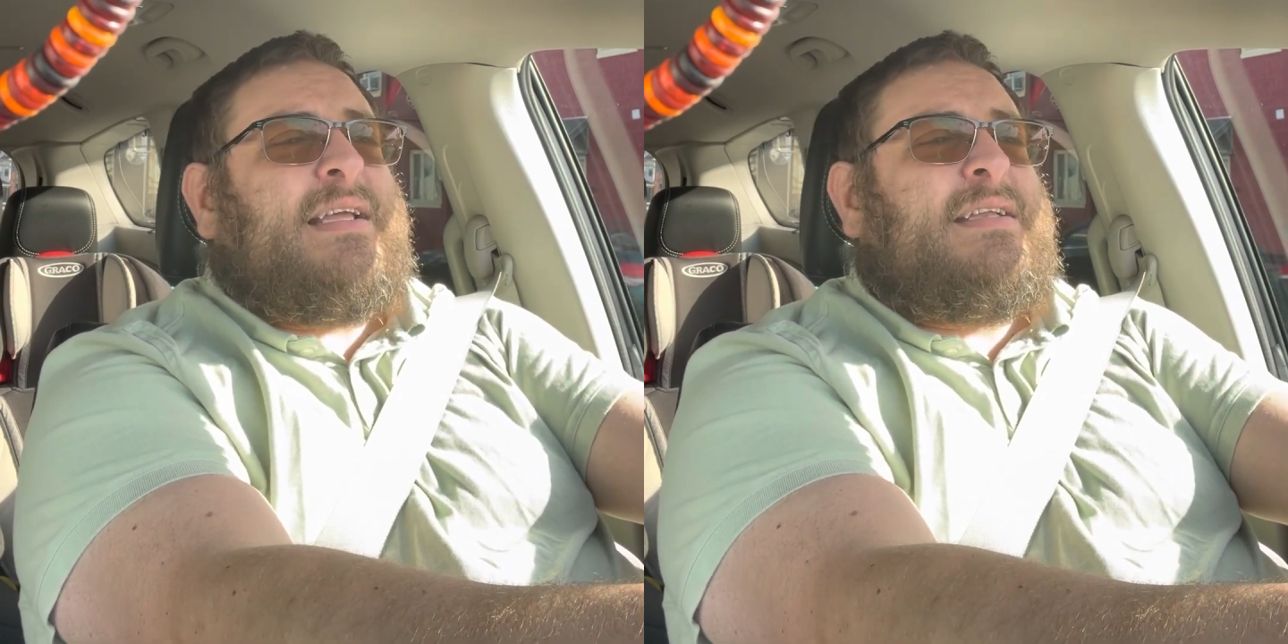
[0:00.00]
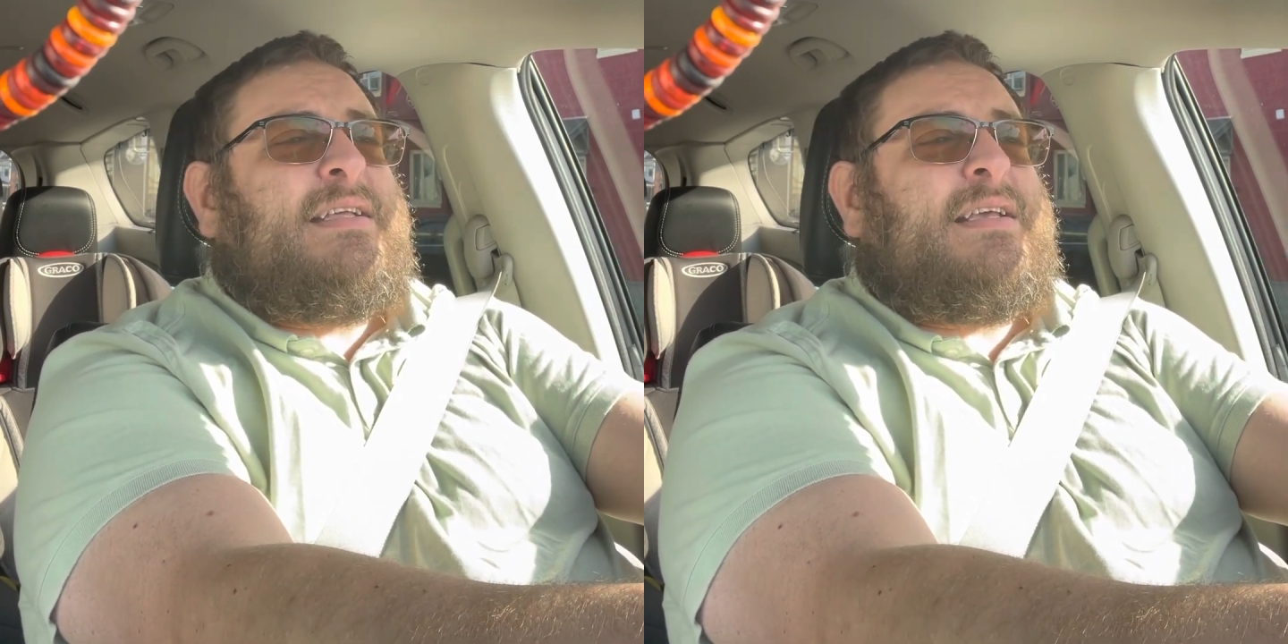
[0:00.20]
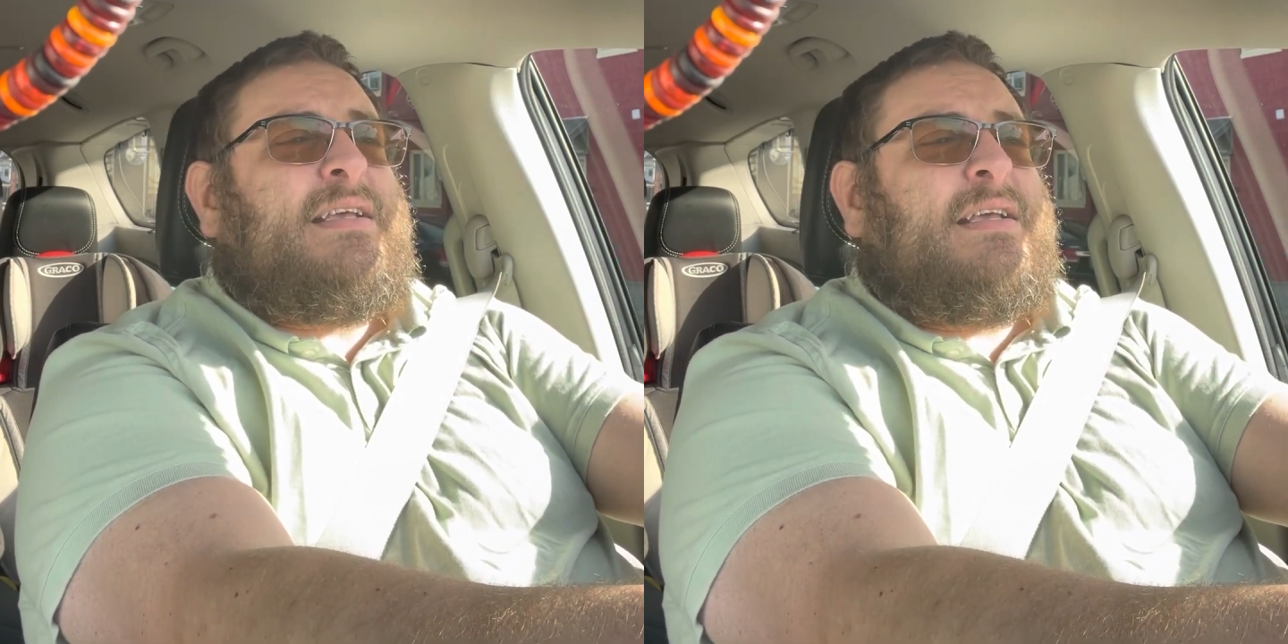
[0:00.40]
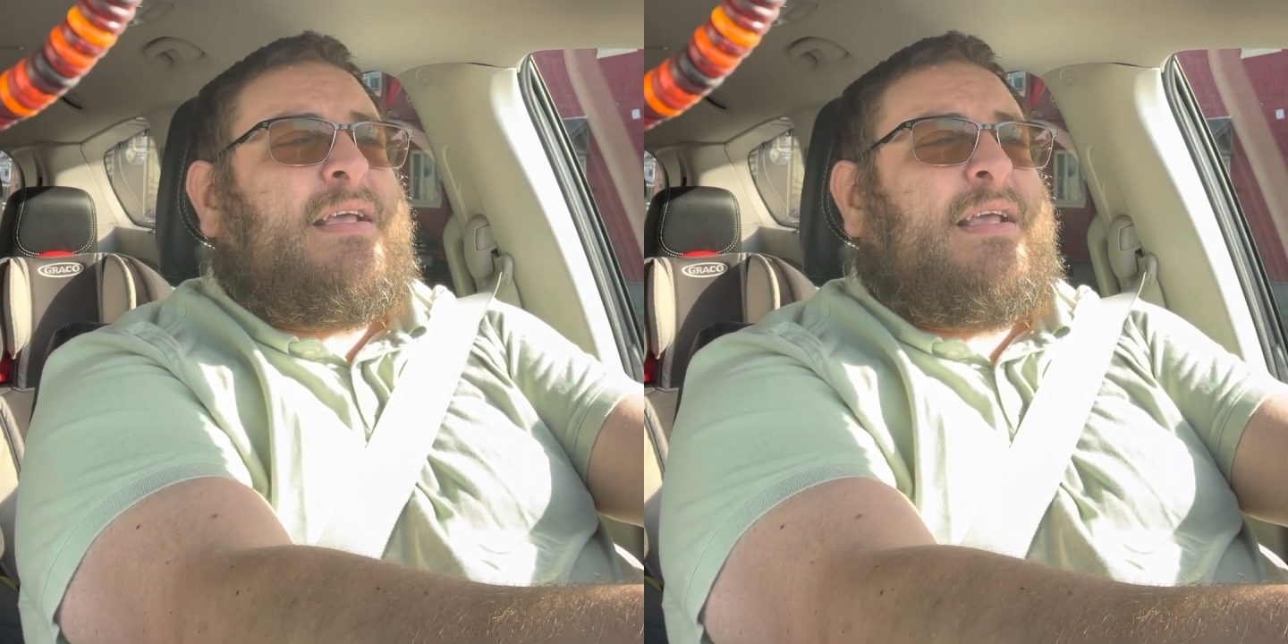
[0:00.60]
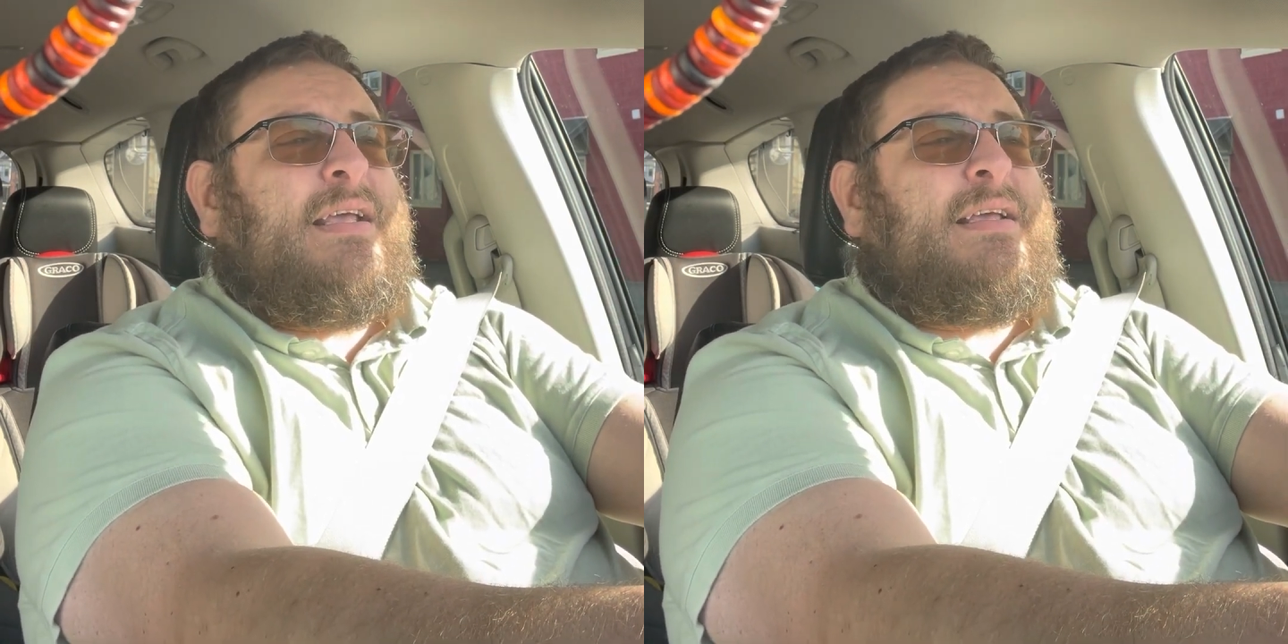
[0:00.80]
and
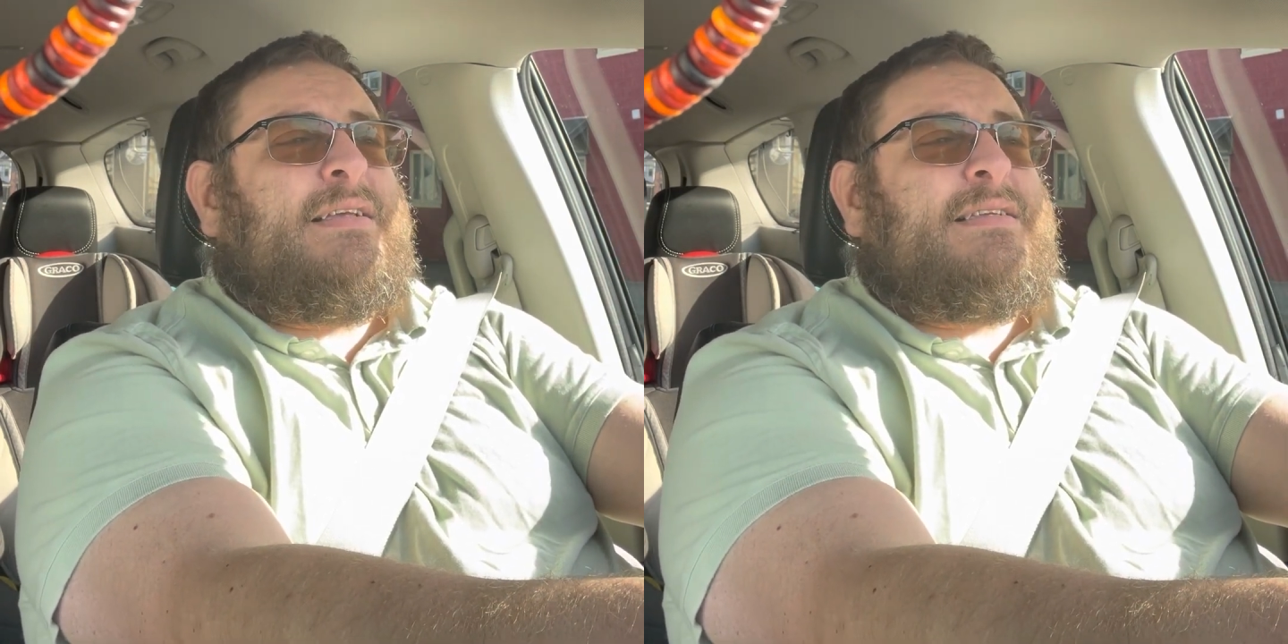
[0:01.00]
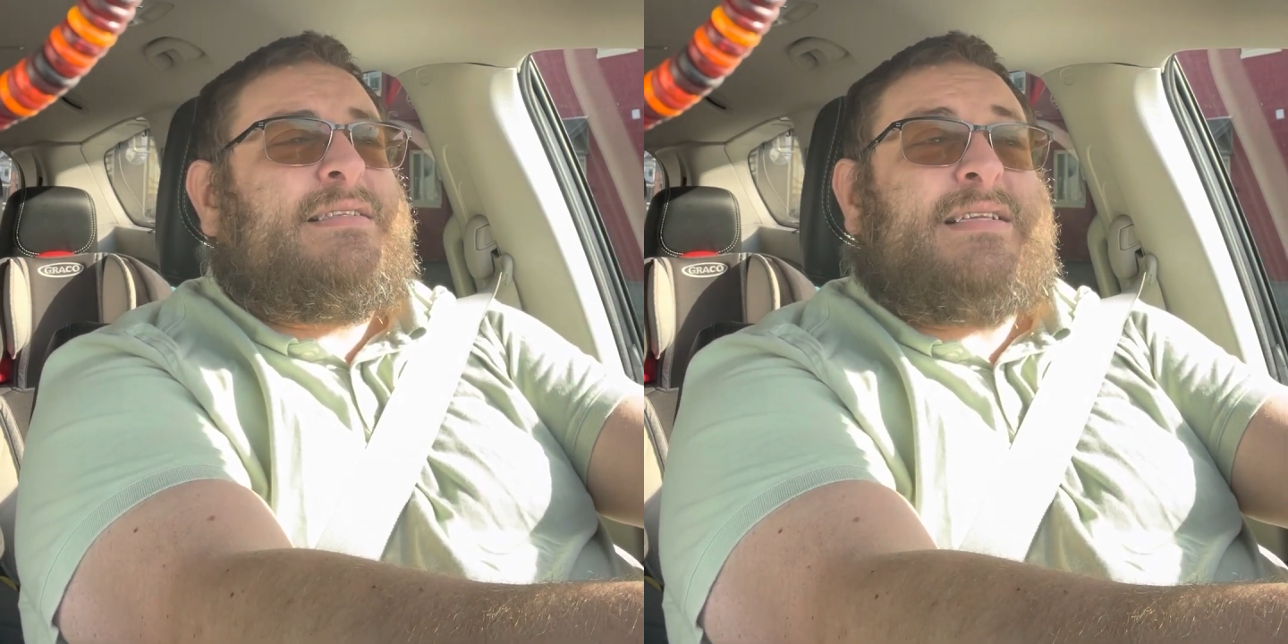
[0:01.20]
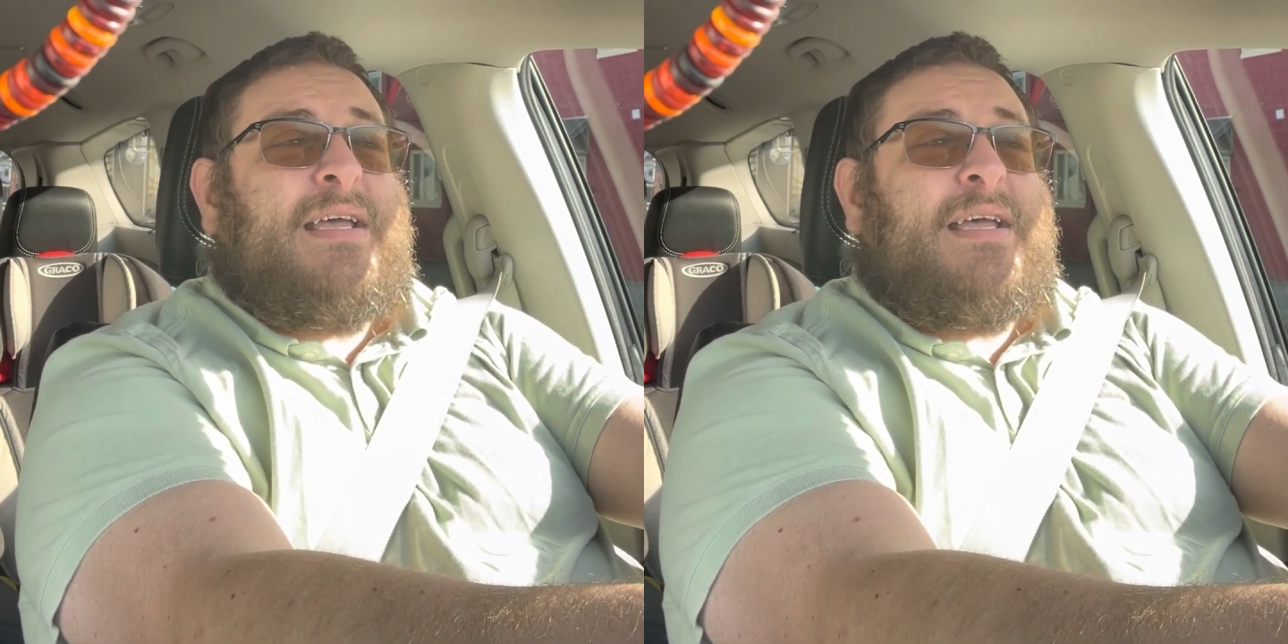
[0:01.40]
kings